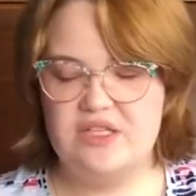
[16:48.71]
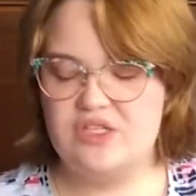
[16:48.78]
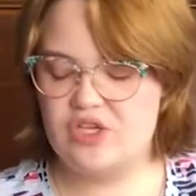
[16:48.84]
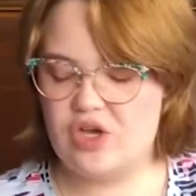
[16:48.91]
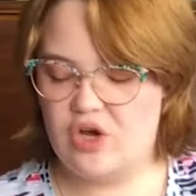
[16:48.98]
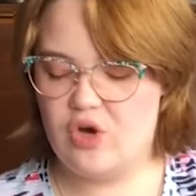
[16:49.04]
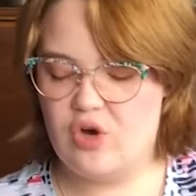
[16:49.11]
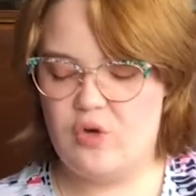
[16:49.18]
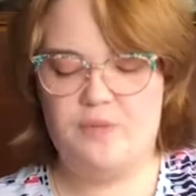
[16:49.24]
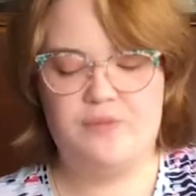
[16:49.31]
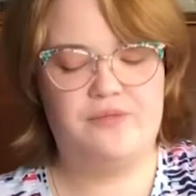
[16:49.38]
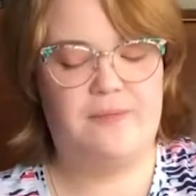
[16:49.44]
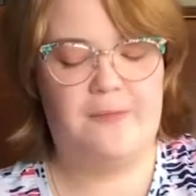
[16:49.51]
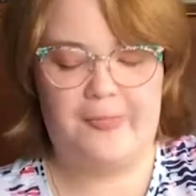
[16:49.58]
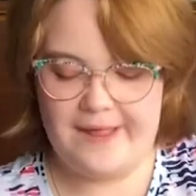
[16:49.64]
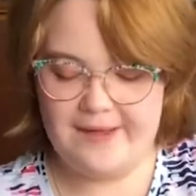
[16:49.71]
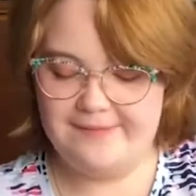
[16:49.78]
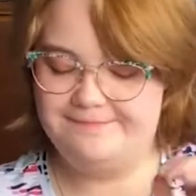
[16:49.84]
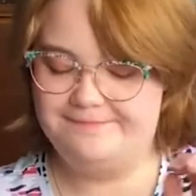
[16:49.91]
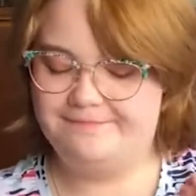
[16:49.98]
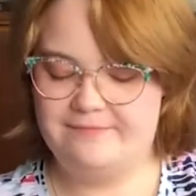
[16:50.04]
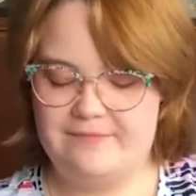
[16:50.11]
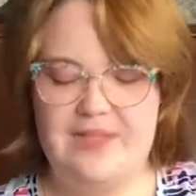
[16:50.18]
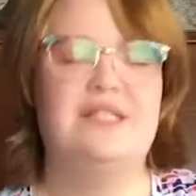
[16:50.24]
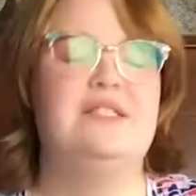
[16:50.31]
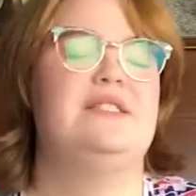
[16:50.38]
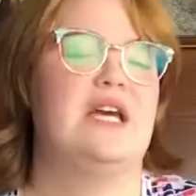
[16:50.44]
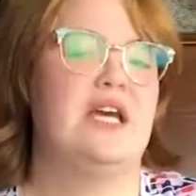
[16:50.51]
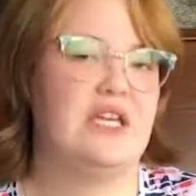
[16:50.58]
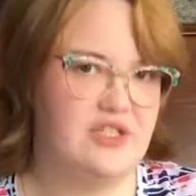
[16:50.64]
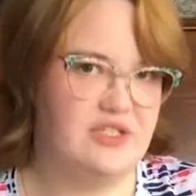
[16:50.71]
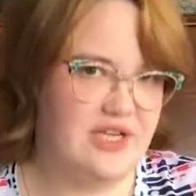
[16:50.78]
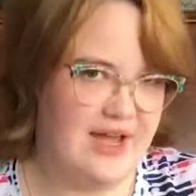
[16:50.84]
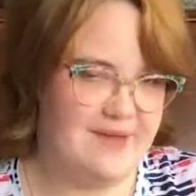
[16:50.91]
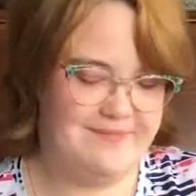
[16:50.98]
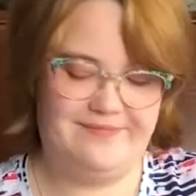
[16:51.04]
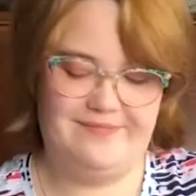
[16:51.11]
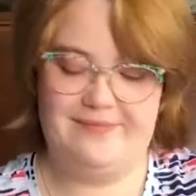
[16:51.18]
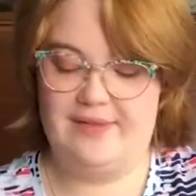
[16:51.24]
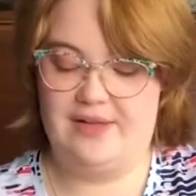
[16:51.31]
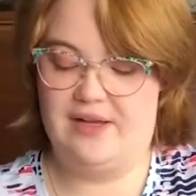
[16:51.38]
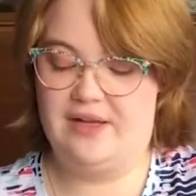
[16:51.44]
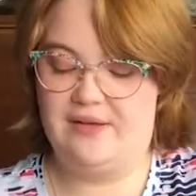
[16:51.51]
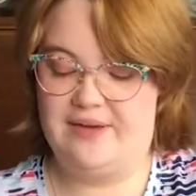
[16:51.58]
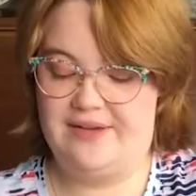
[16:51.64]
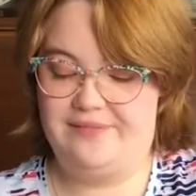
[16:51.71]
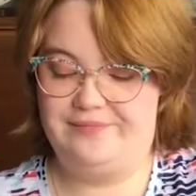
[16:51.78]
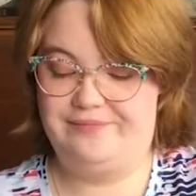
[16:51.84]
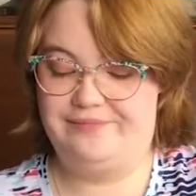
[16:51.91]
so take your time. All right.